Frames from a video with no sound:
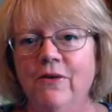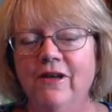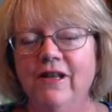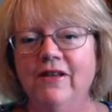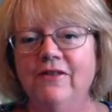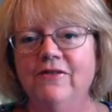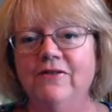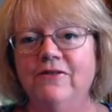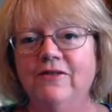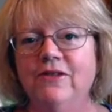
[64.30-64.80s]

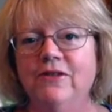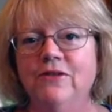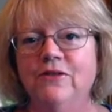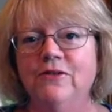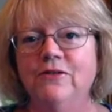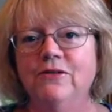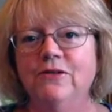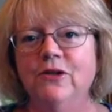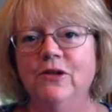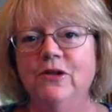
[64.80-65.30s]
if you
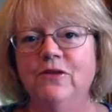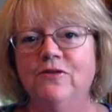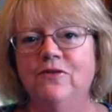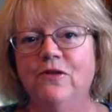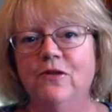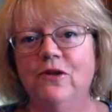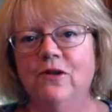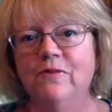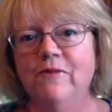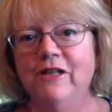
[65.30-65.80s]
look
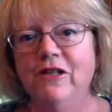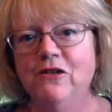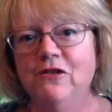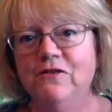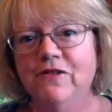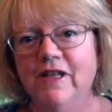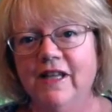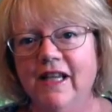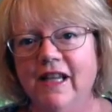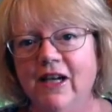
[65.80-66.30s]
for me
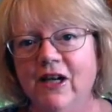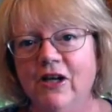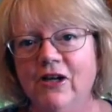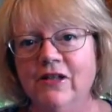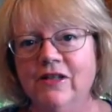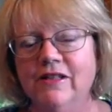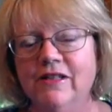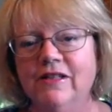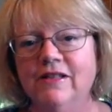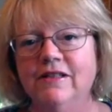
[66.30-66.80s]
over
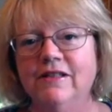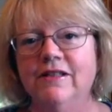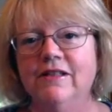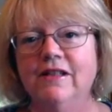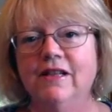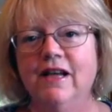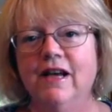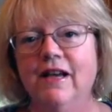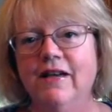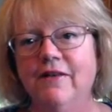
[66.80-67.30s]
there,
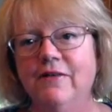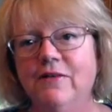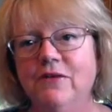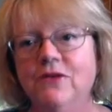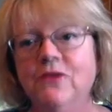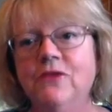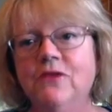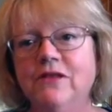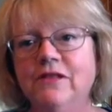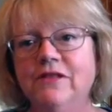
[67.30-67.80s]

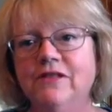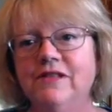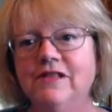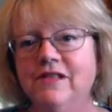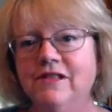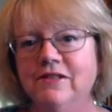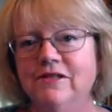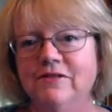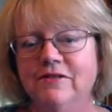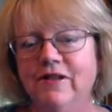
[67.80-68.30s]
you could
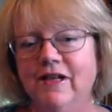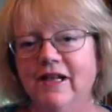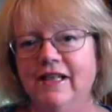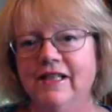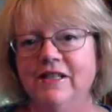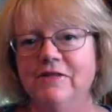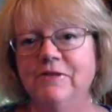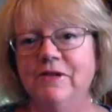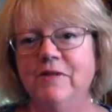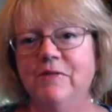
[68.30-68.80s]
still
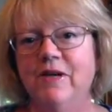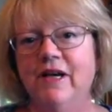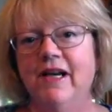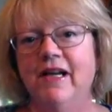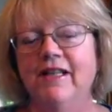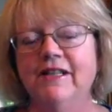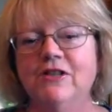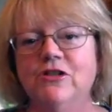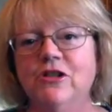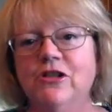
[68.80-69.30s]
find me
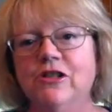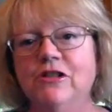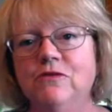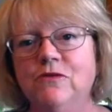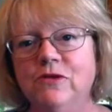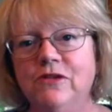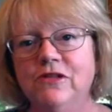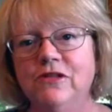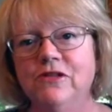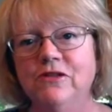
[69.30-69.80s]
by
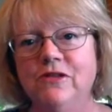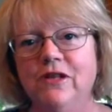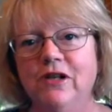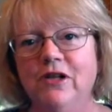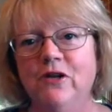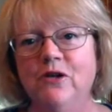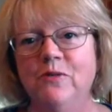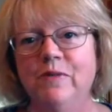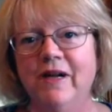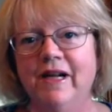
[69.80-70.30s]
Chickenwood
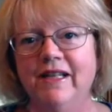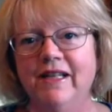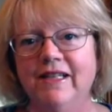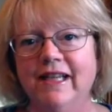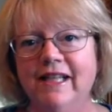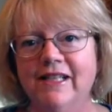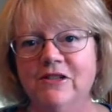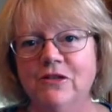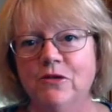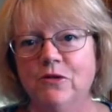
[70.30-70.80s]
Studio
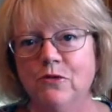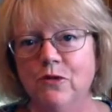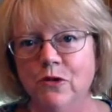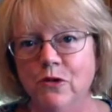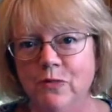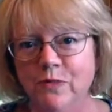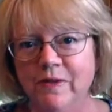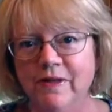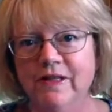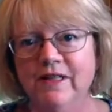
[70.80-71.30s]
podcast
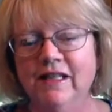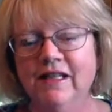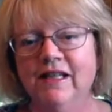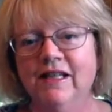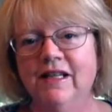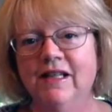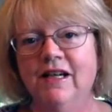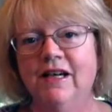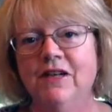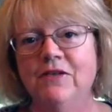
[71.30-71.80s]
group
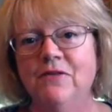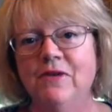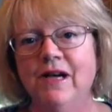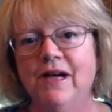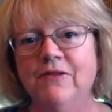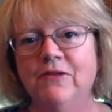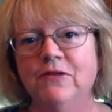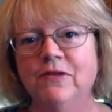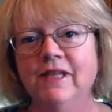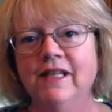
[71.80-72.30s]
on
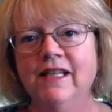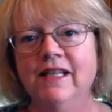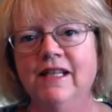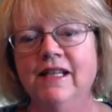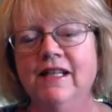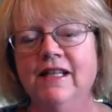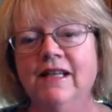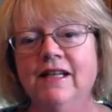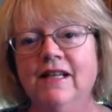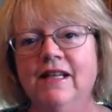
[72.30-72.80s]
Ravelry.
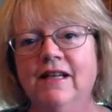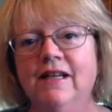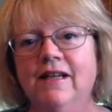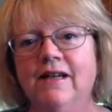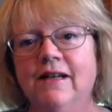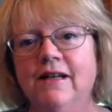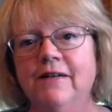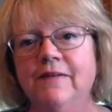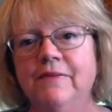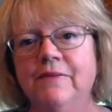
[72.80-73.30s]

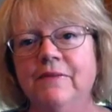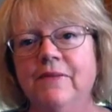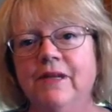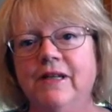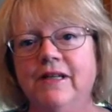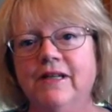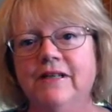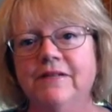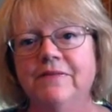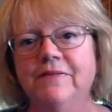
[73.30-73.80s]
But